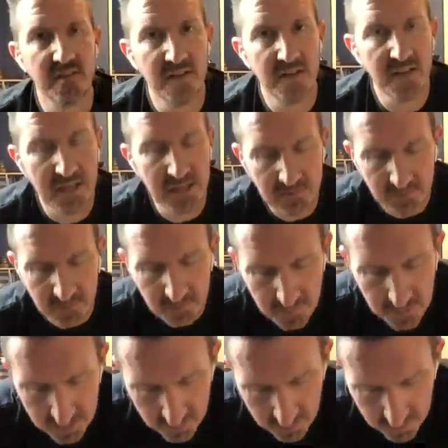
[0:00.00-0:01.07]
and then
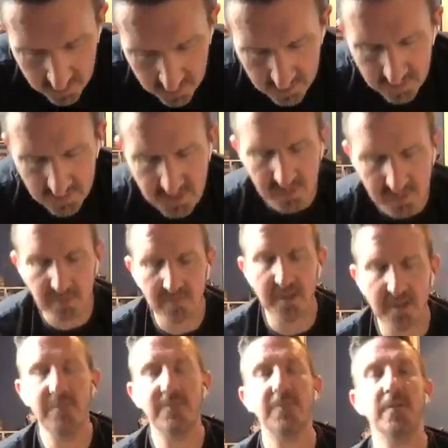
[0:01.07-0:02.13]
even bigger till you're
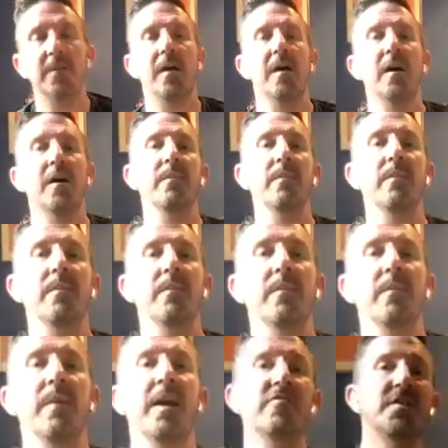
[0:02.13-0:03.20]
ready for a long body
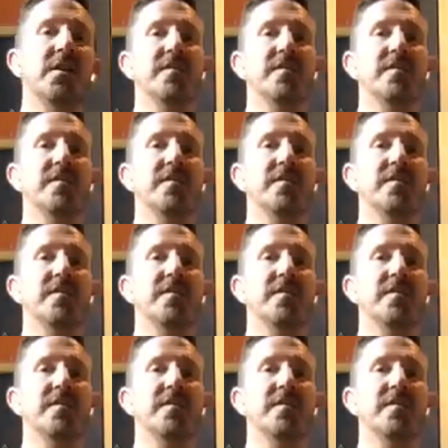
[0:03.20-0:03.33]
stretch.